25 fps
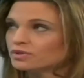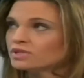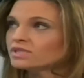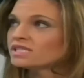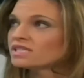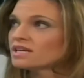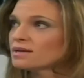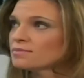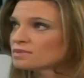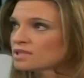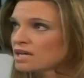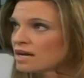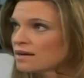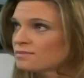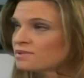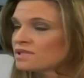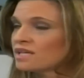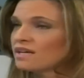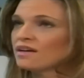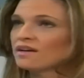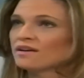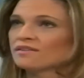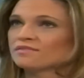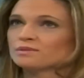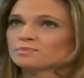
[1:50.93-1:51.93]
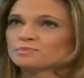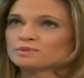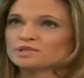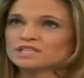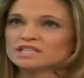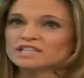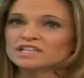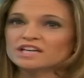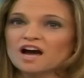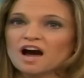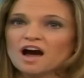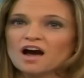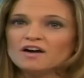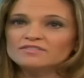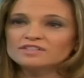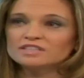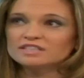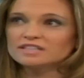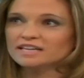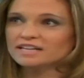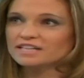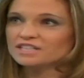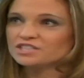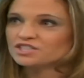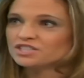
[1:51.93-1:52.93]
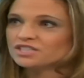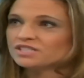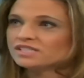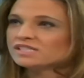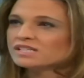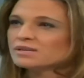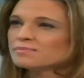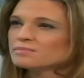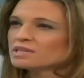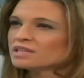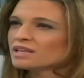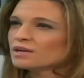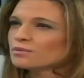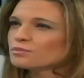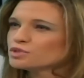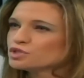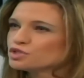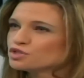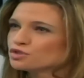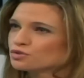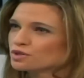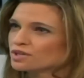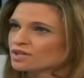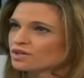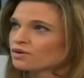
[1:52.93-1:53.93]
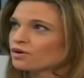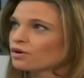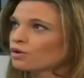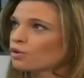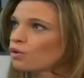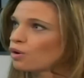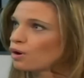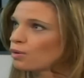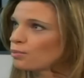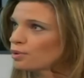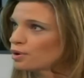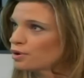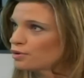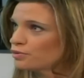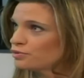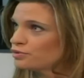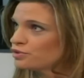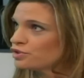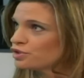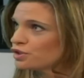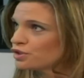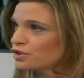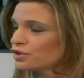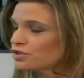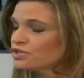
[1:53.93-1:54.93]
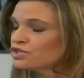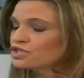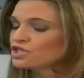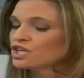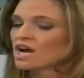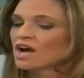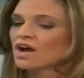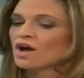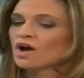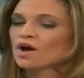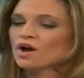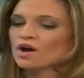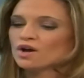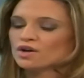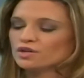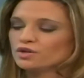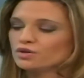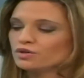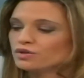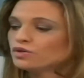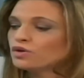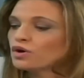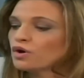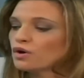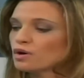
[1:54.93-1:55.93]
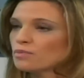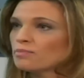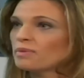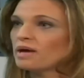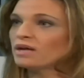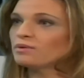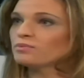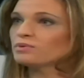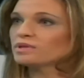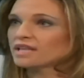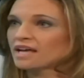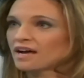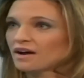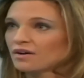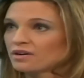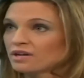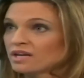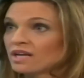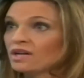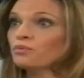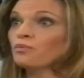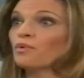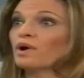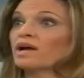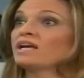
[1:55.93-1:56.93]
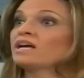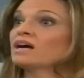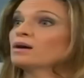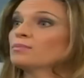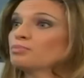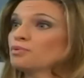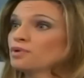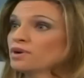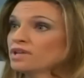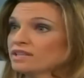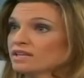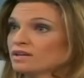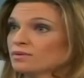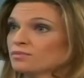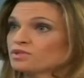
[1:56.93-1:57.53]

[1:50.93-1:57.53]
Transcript: Sometimes, eh, particularly ovulation, something that would trigger a hormone surge, you can go to bed without it and wake up with it,